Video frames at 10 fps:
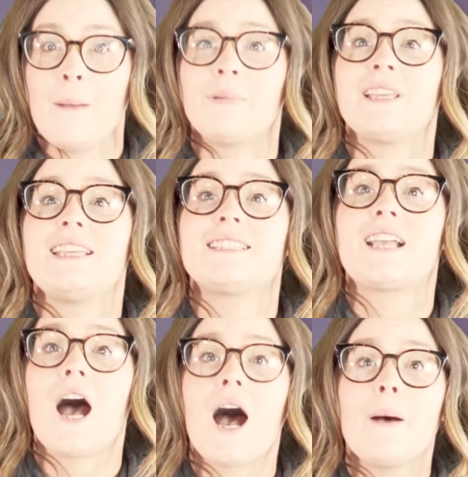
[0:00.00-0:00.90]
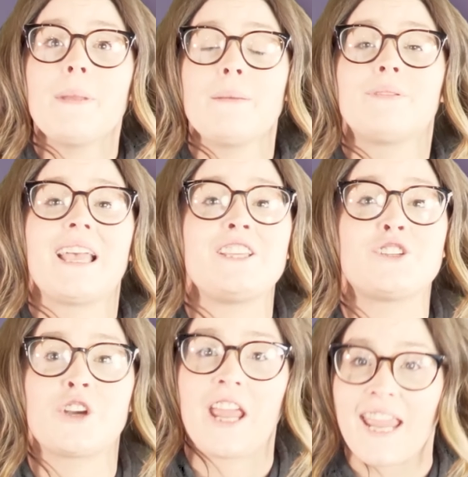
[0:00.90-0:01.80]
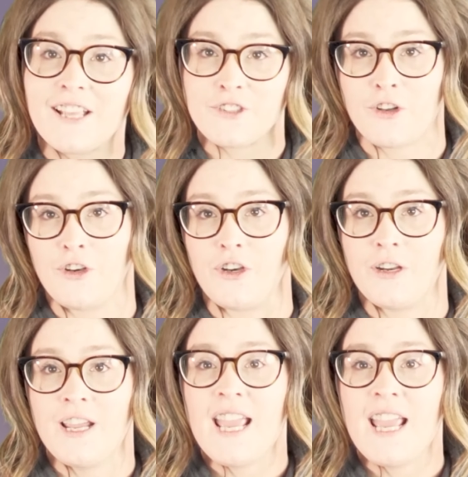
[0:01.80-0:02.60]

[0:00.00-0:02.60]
Please come and place your hands on her.